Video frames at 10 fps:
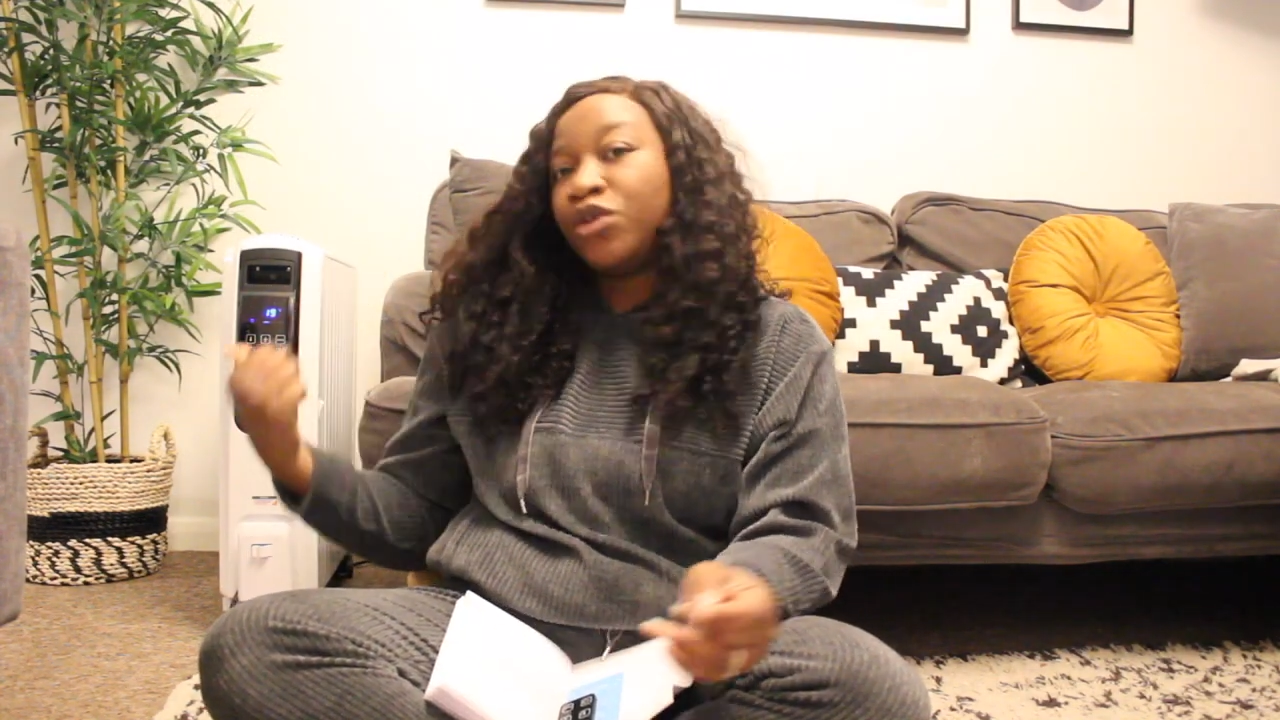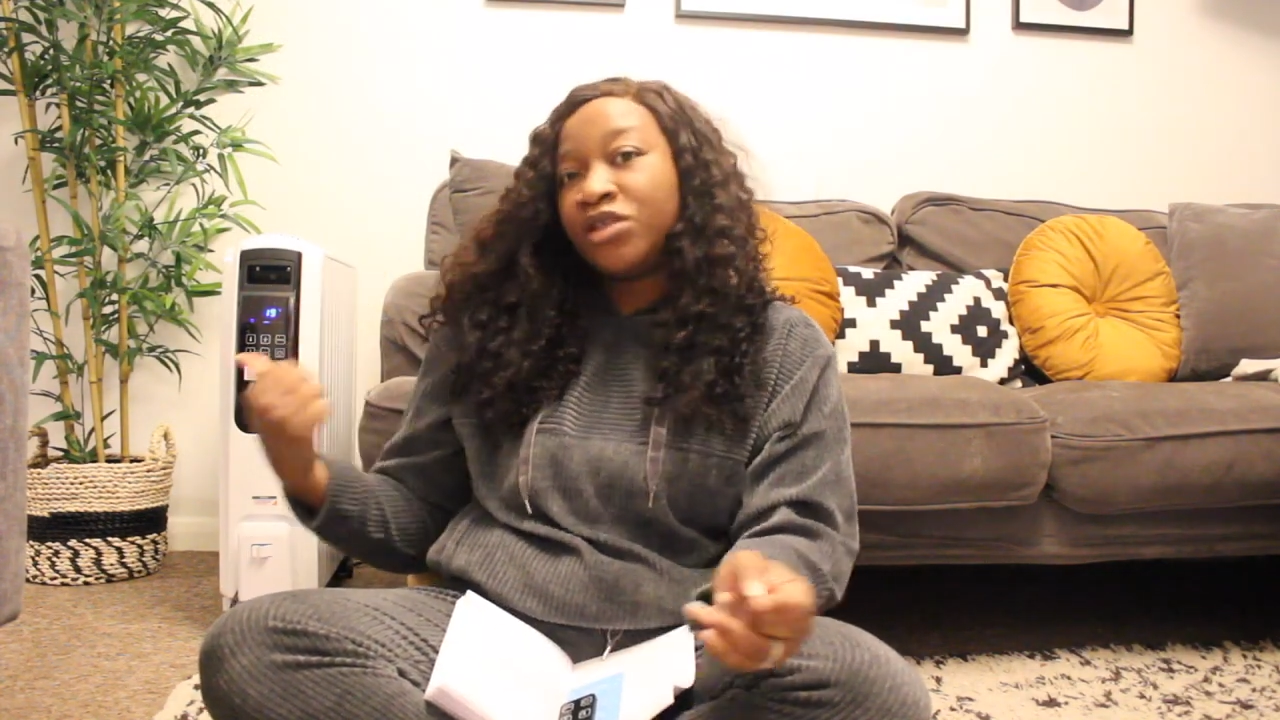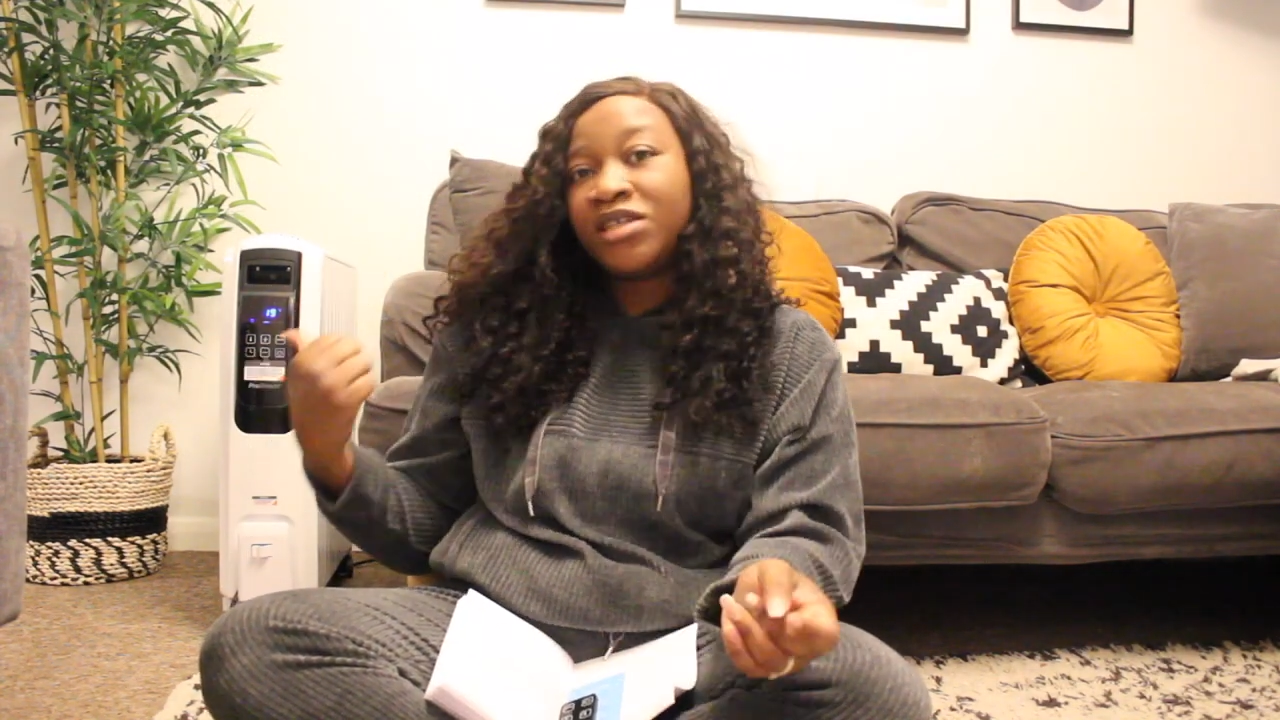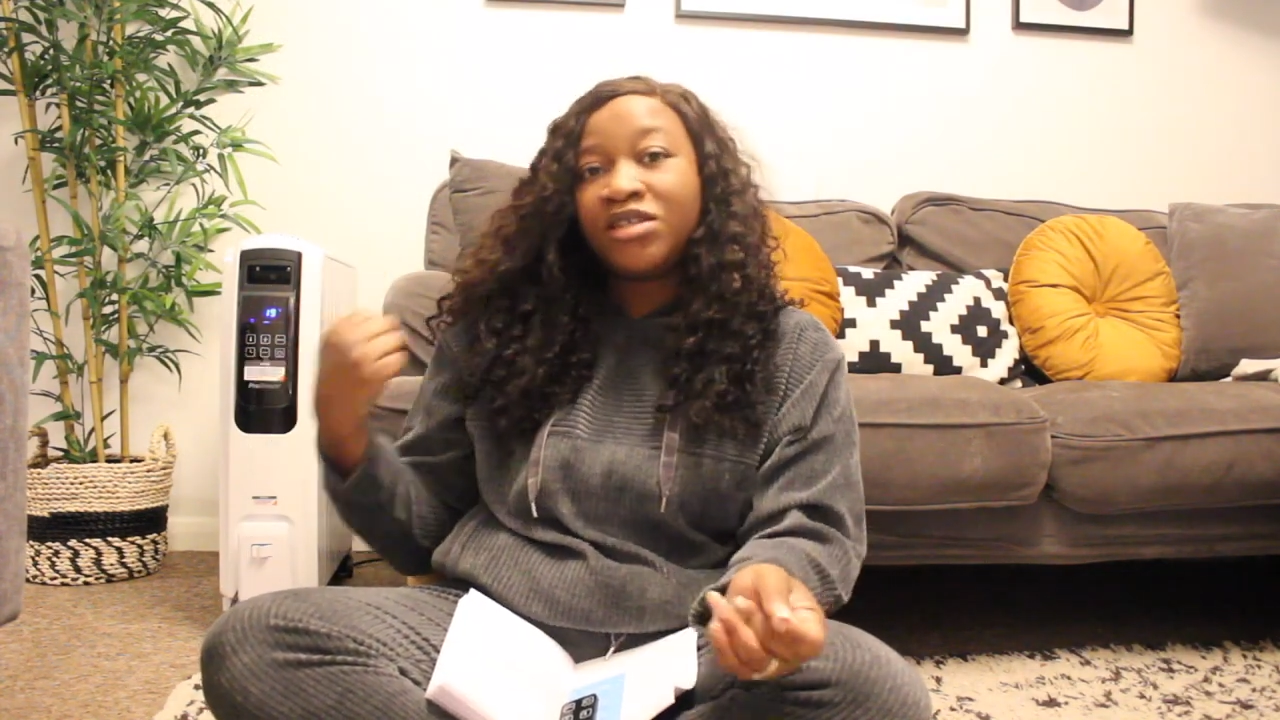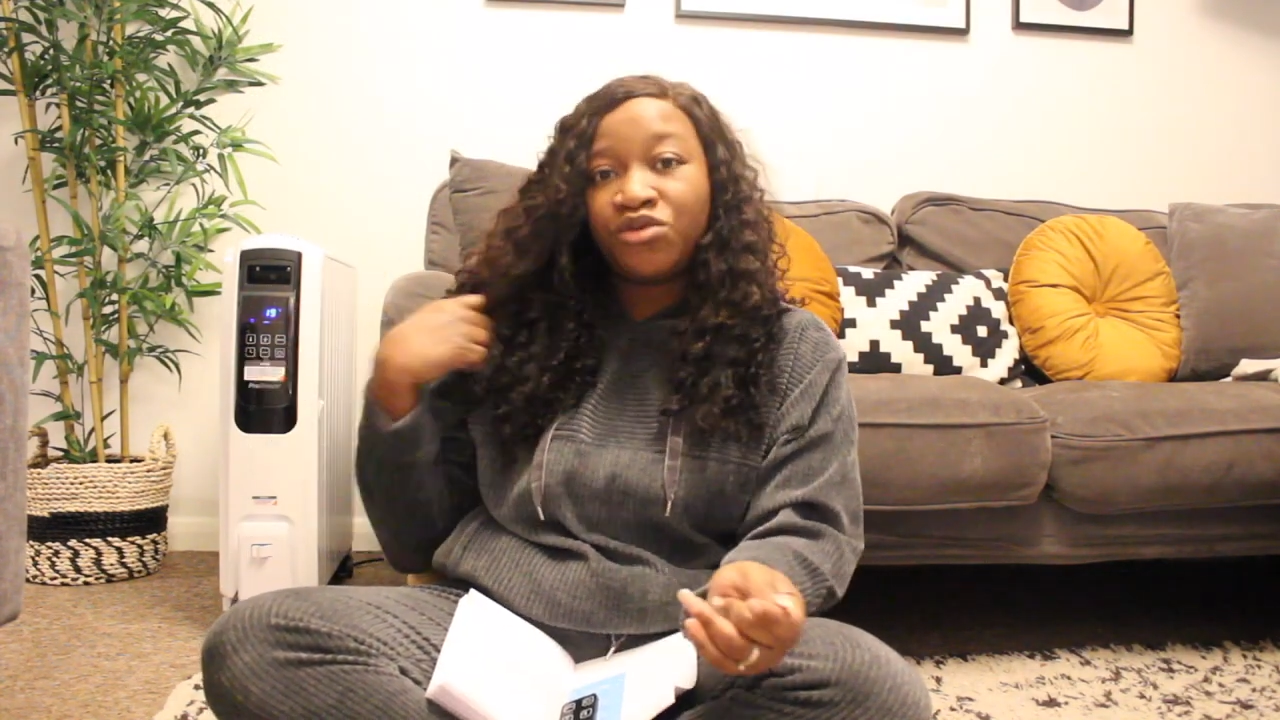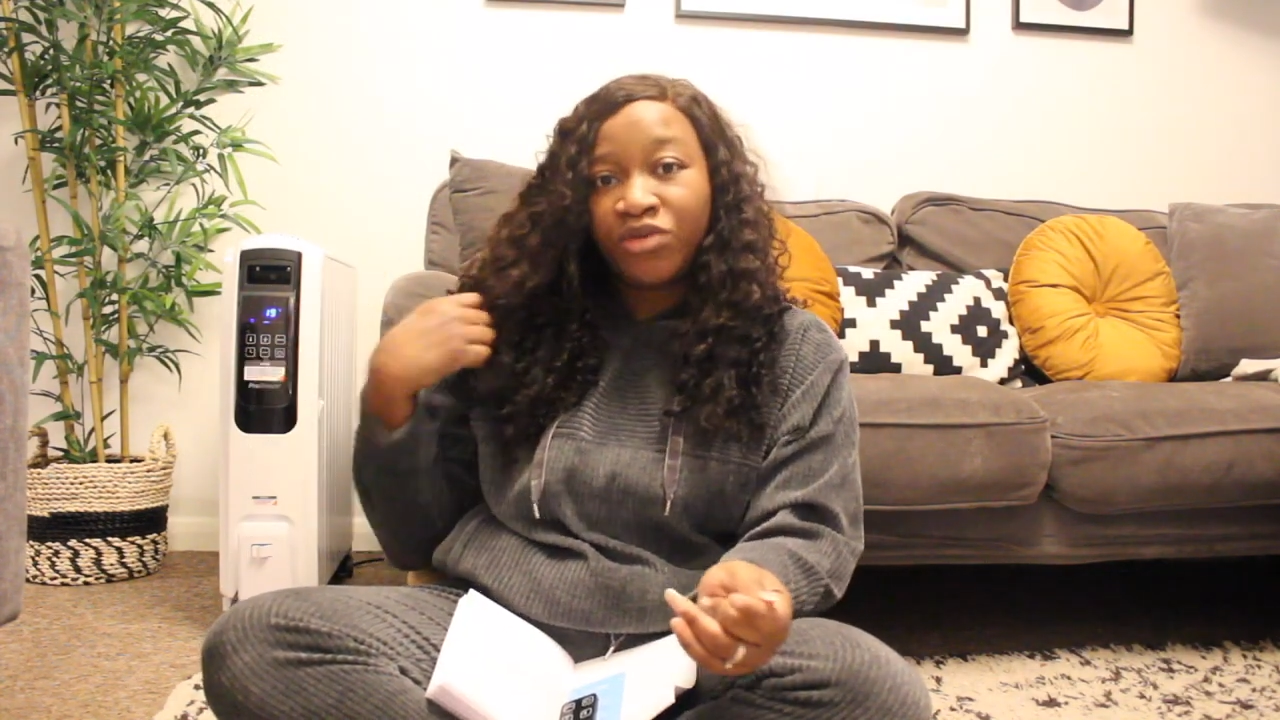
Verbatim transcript: using this